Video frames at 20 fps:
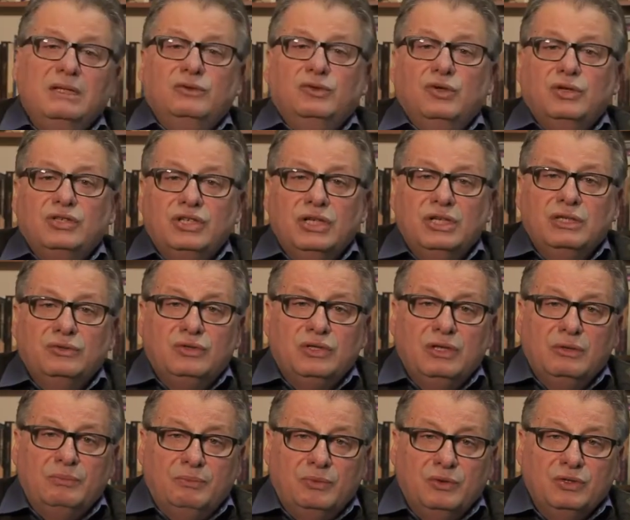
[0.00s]
years
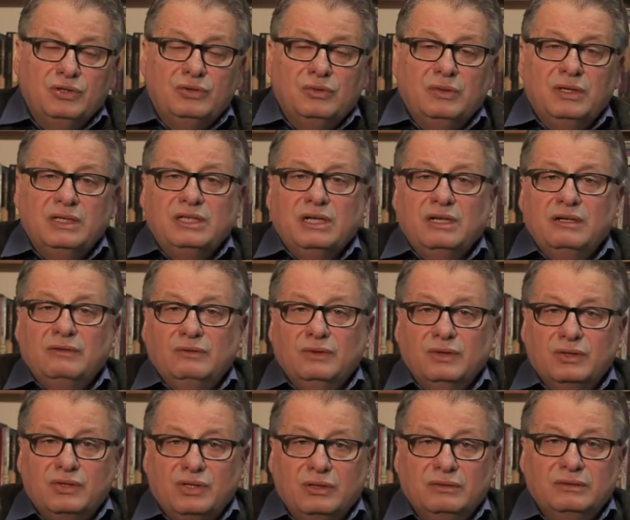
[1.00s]
later, in the
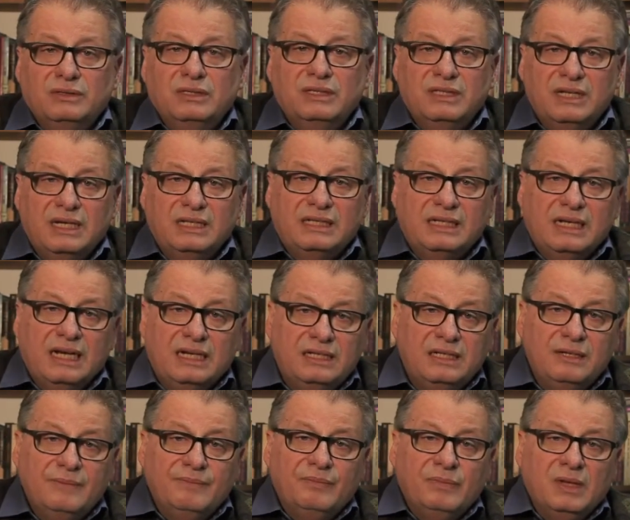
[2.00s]
1917
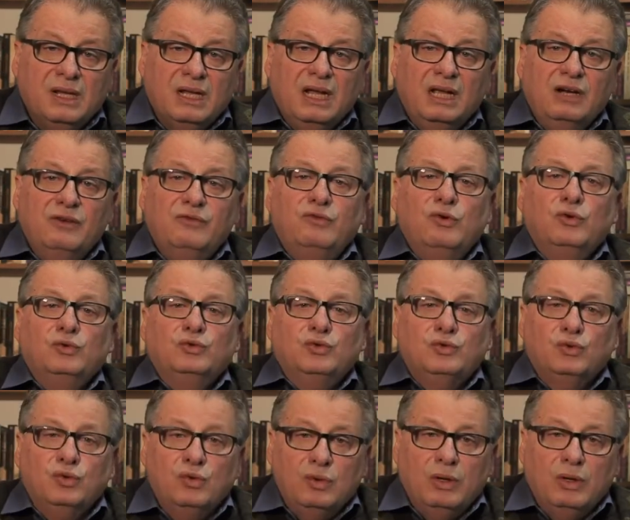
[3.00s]
revolution, he returned as